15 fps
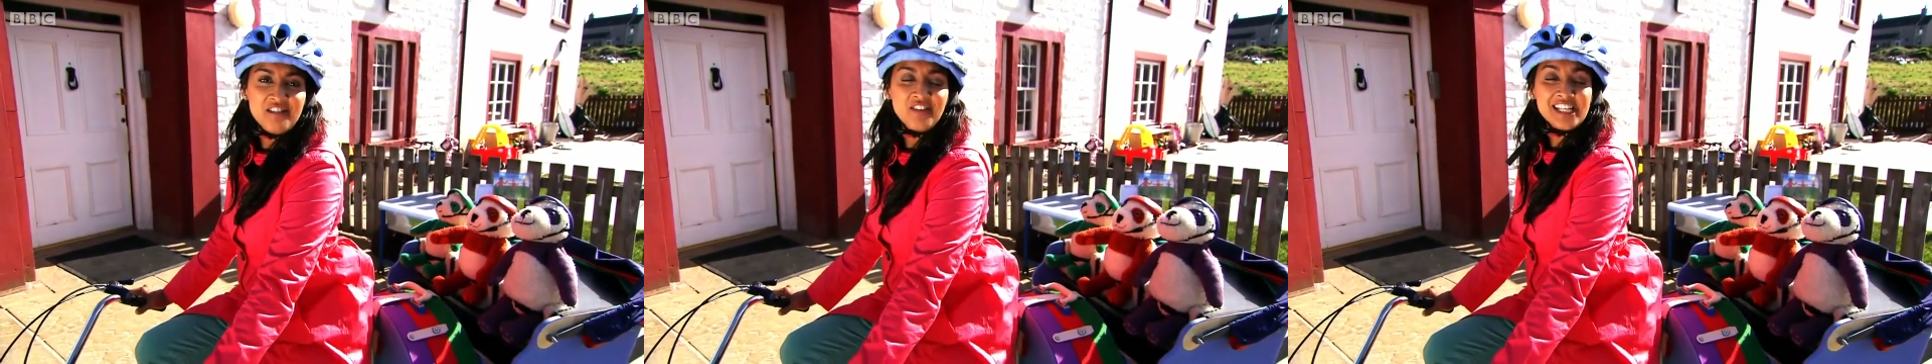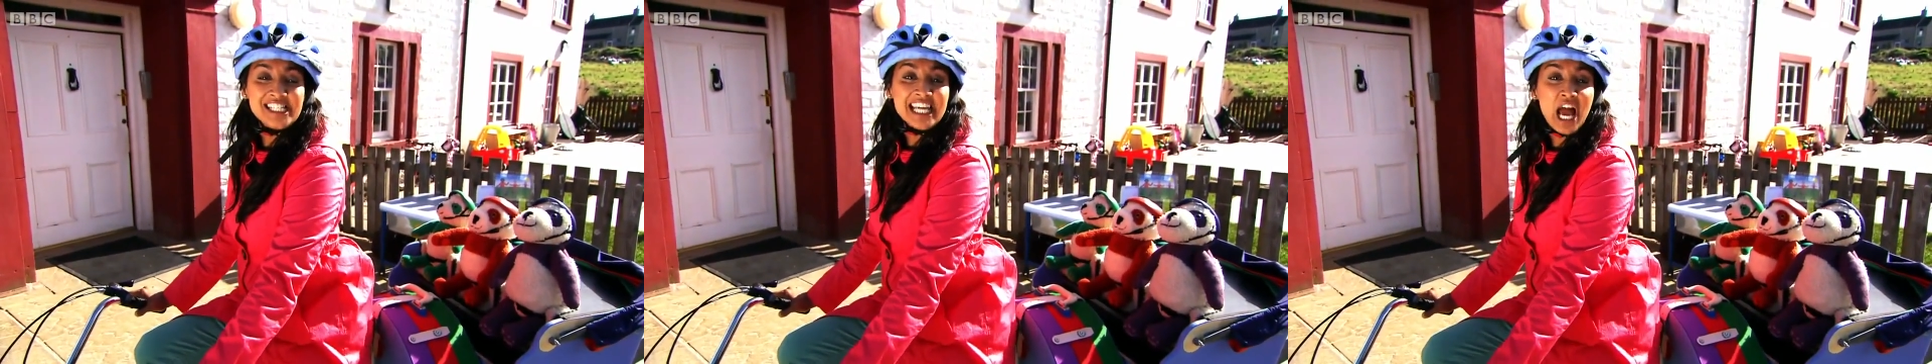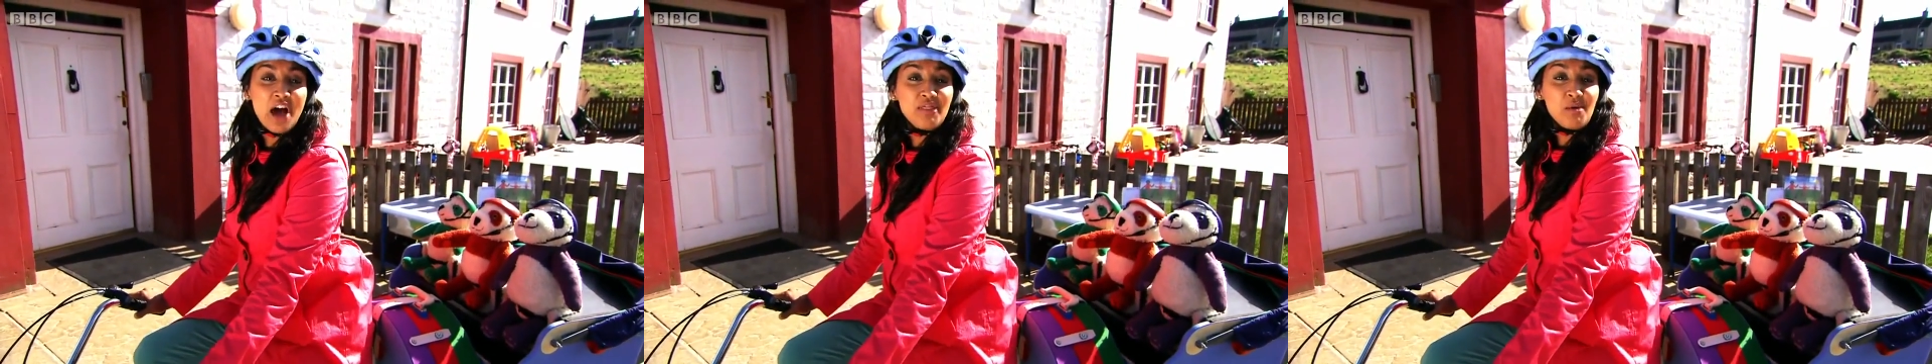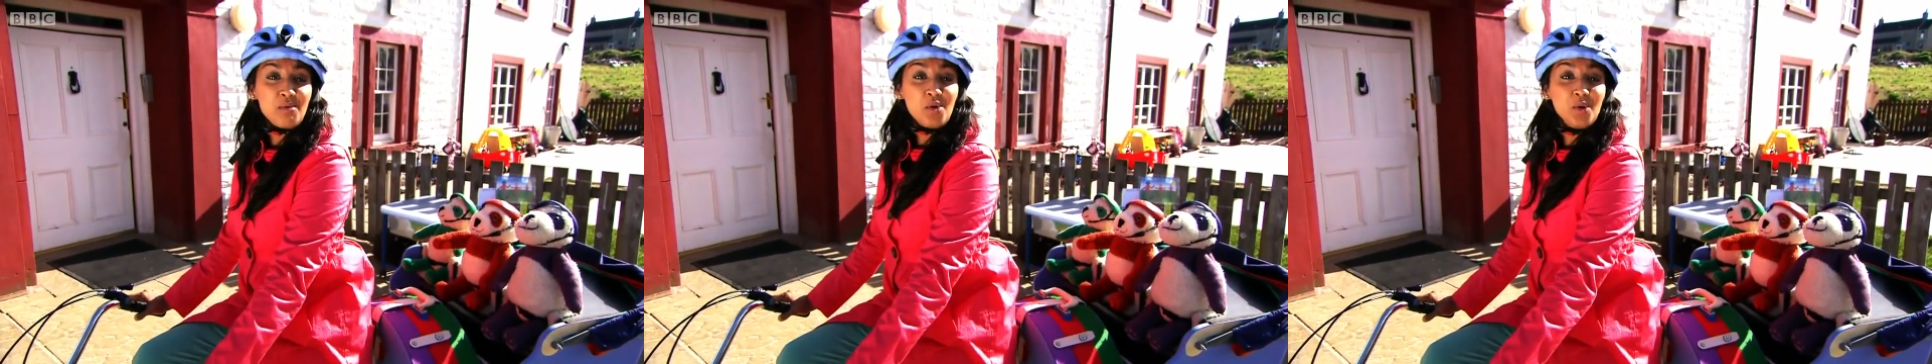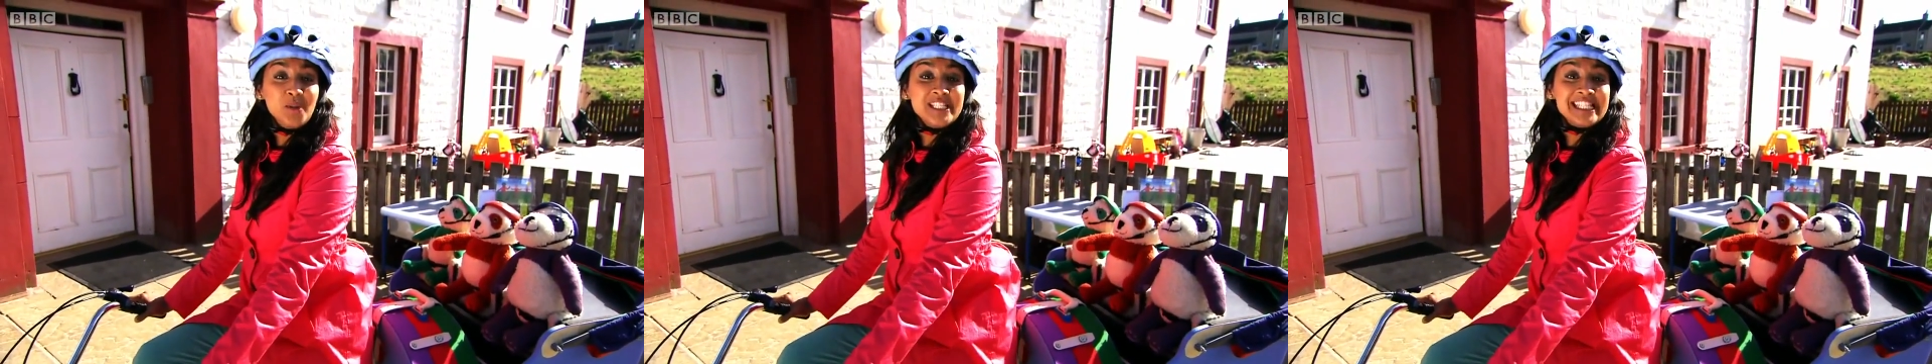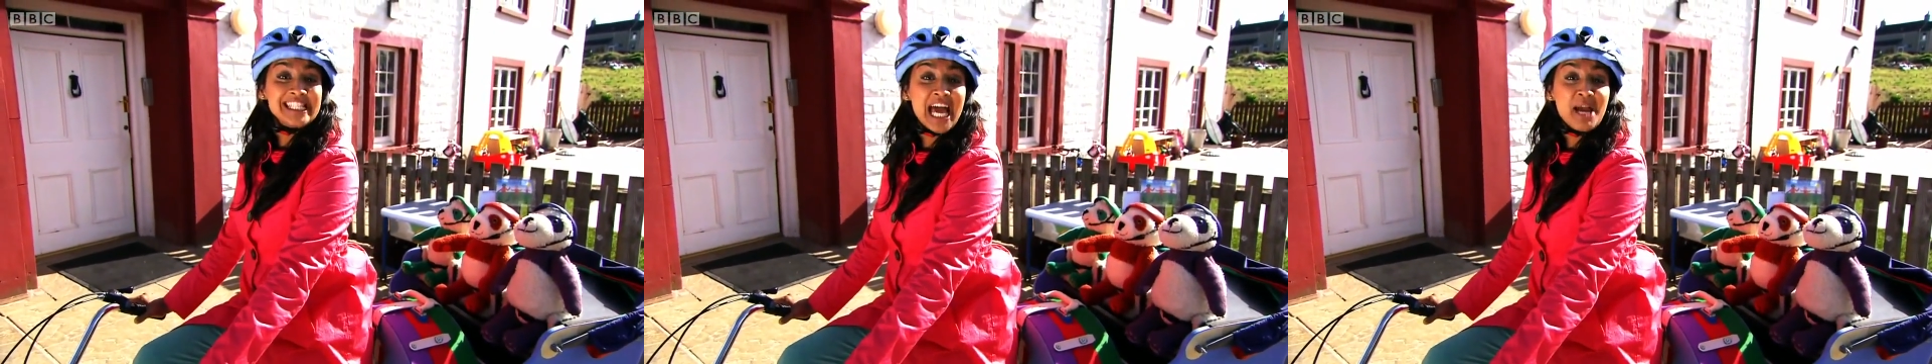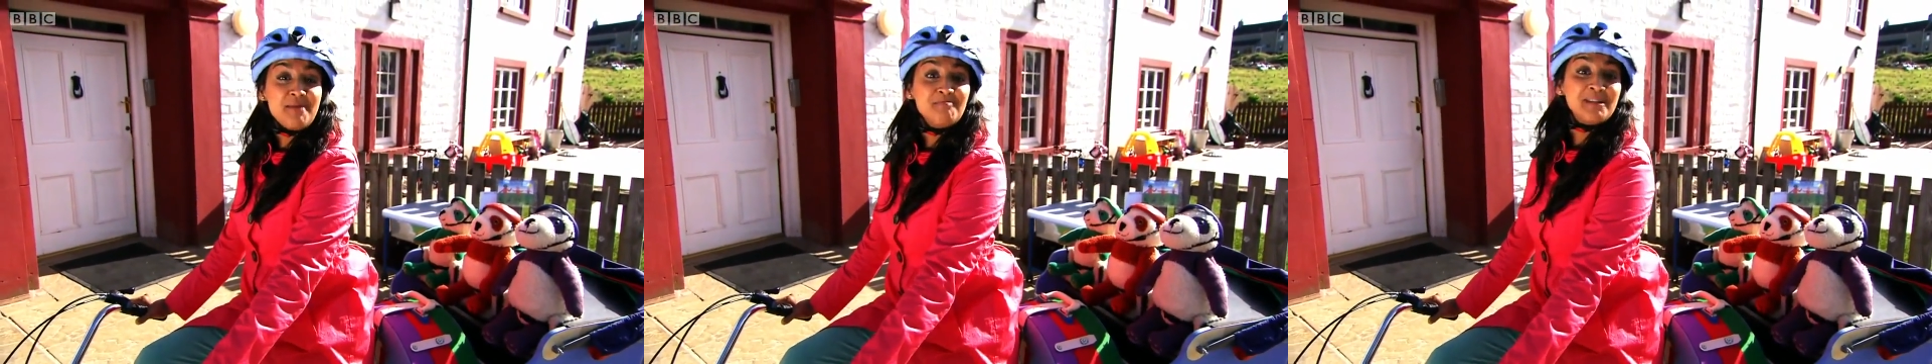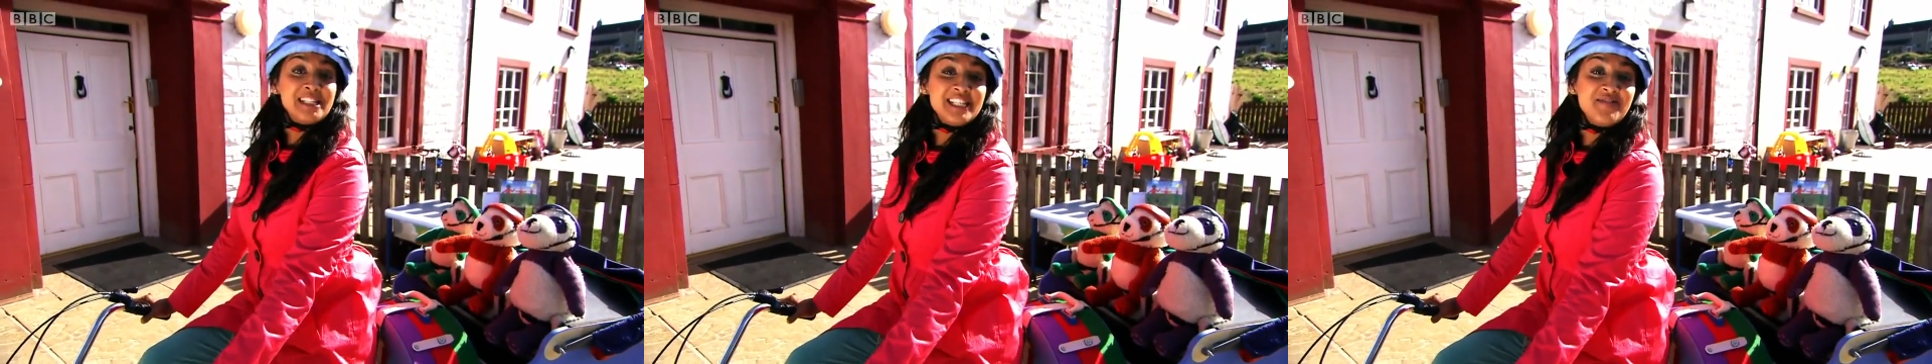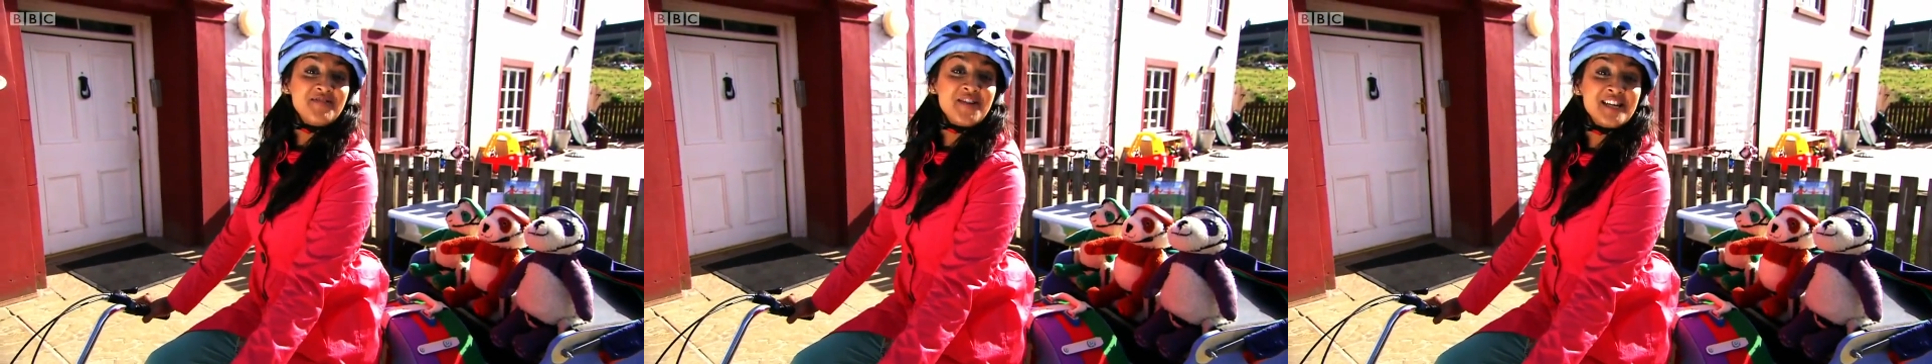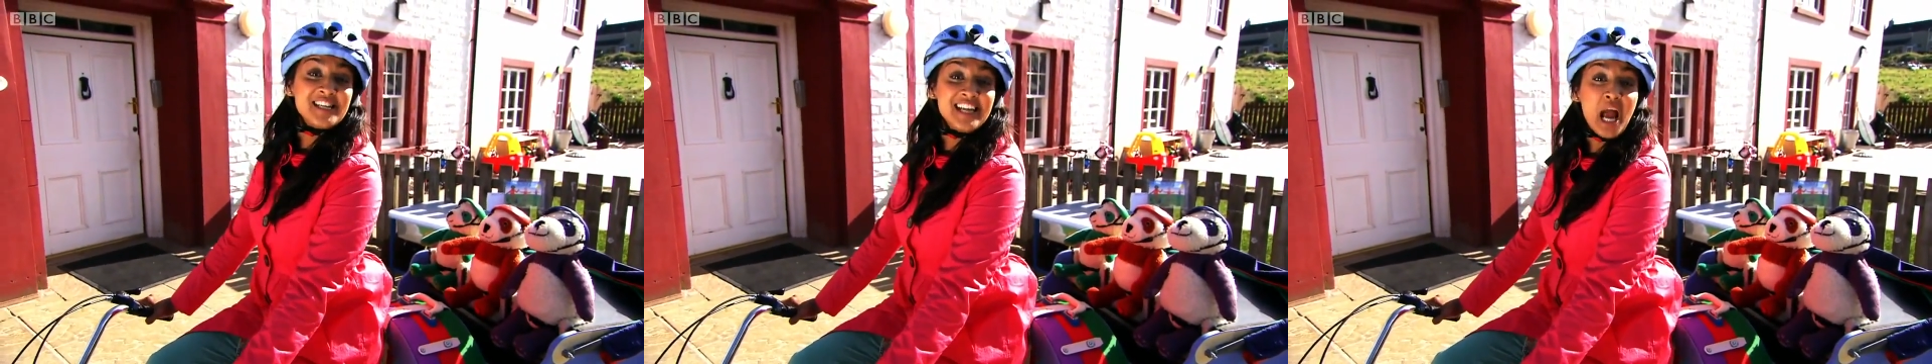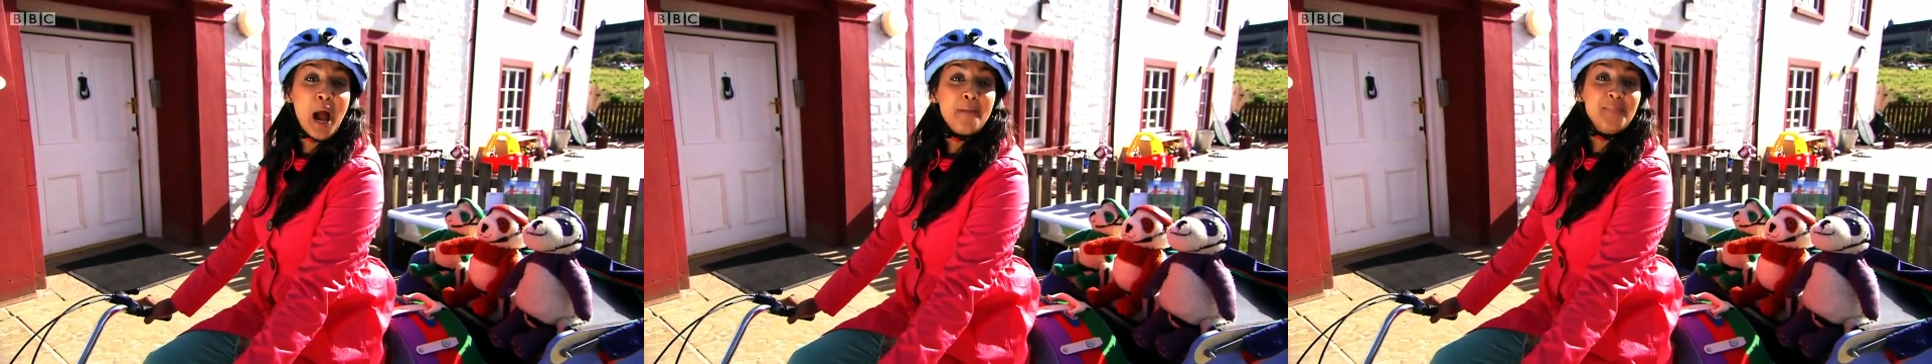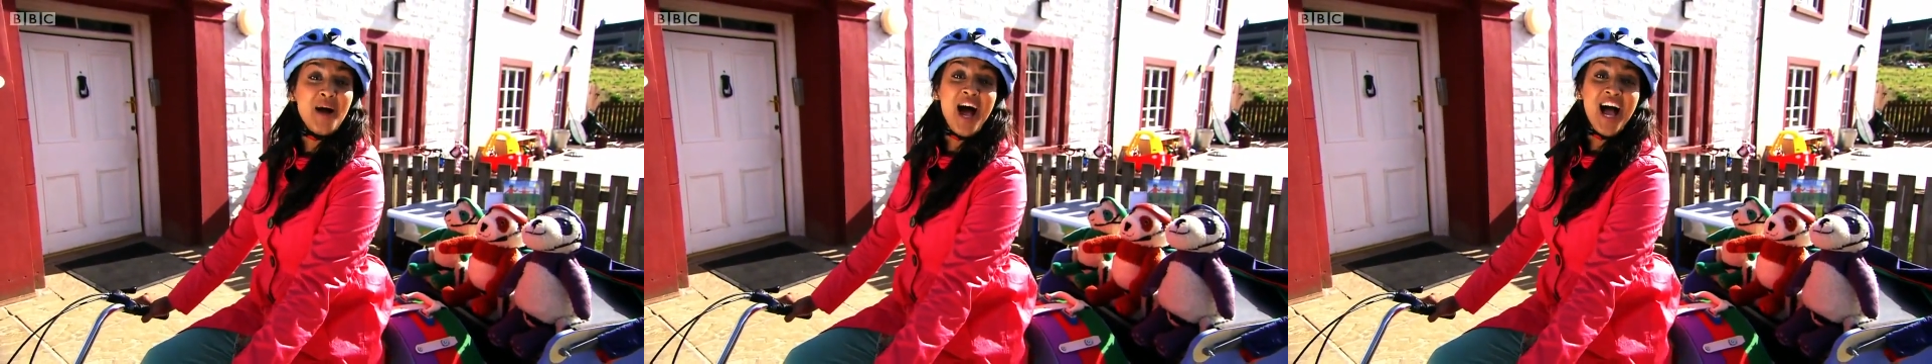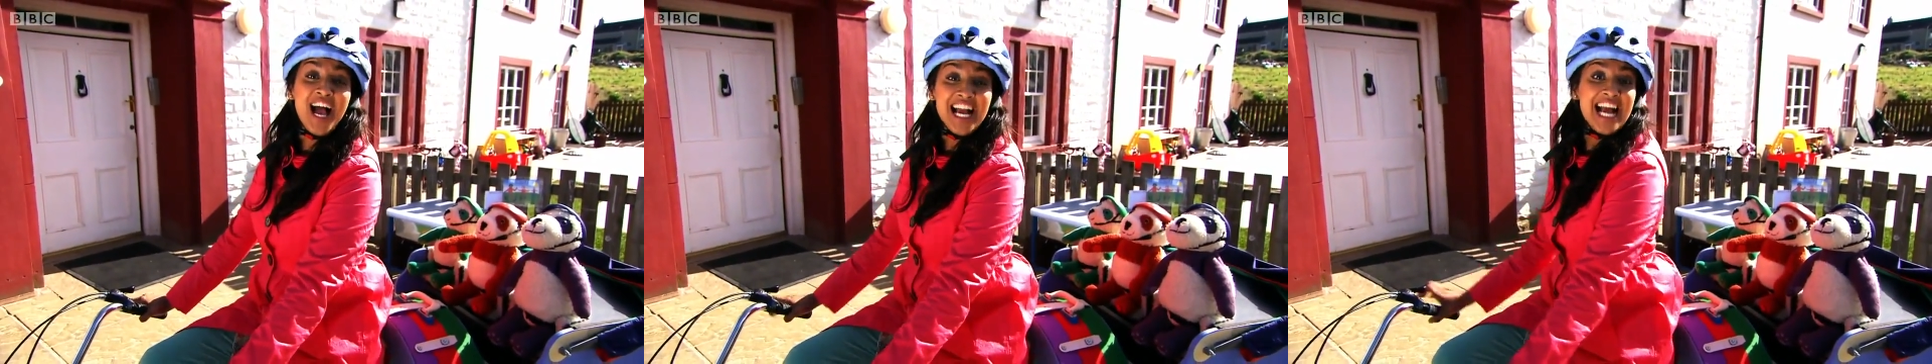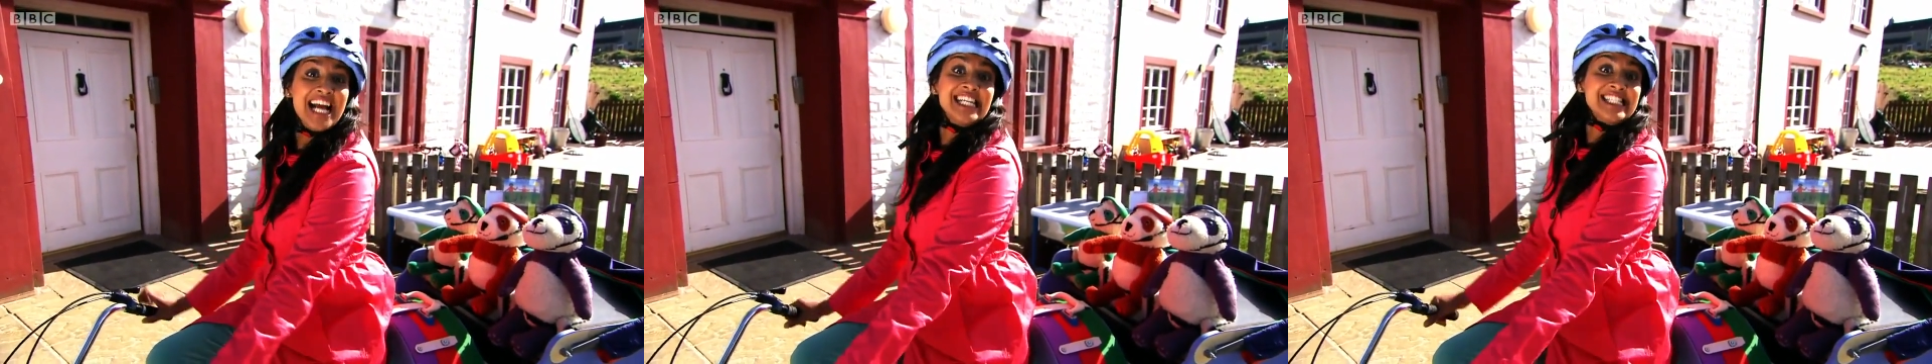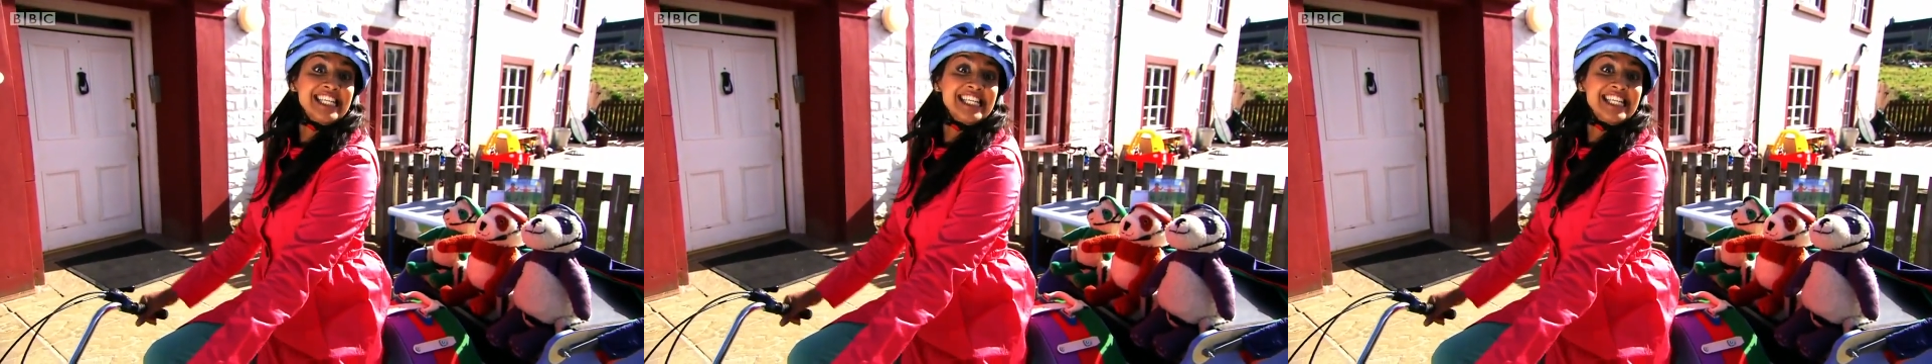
finding out that we're all the same but different. Bye.